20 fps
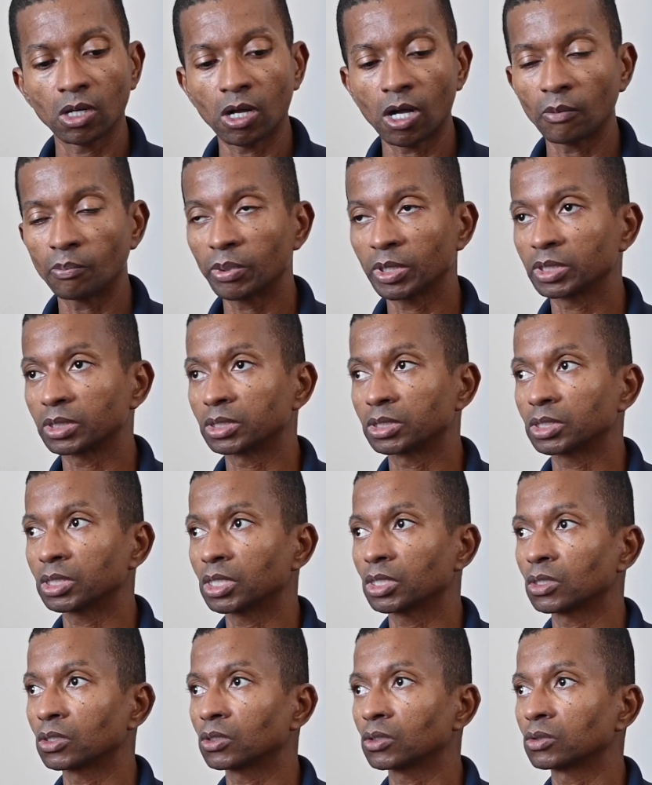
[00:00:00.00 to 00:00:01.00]
up
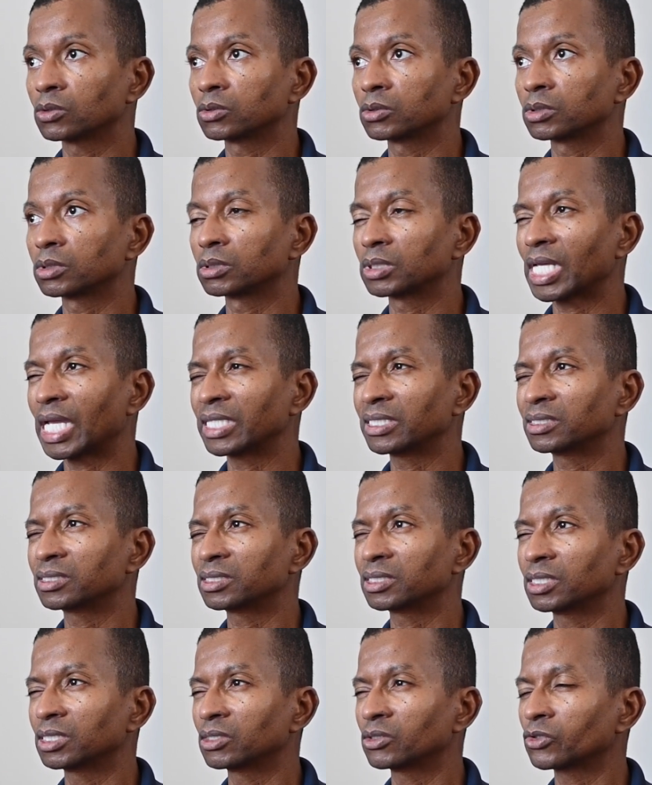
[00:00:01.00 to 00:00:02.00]
until
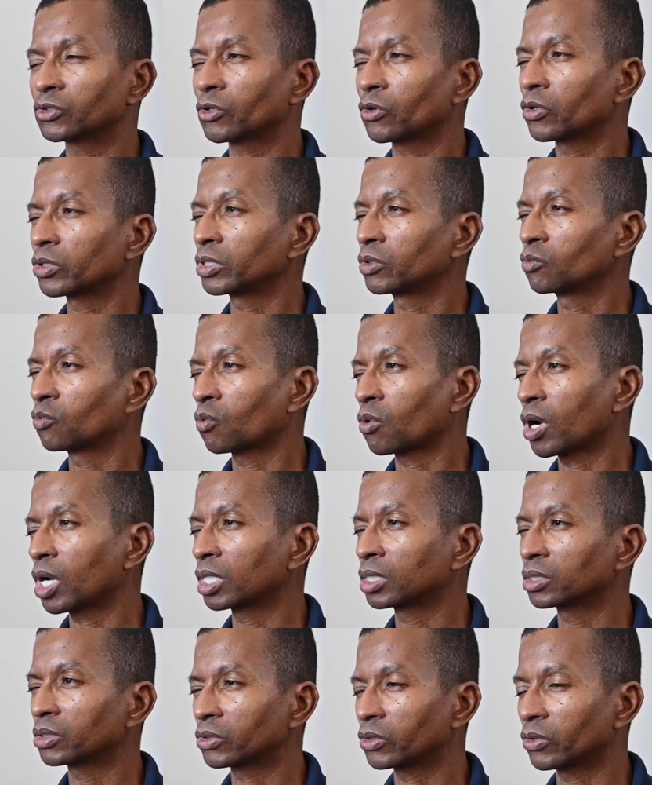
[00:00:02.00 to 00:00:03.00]

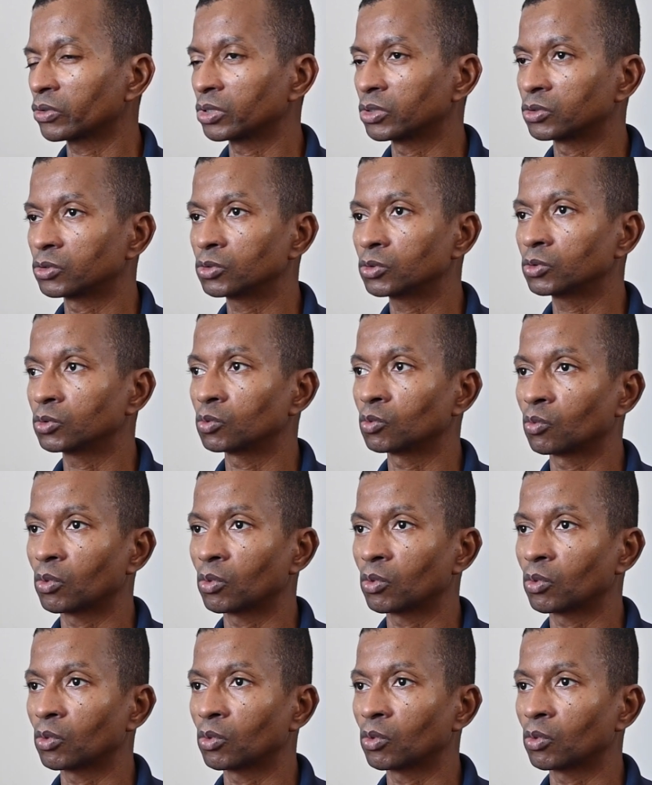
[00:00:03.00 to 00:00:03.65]
1931-32,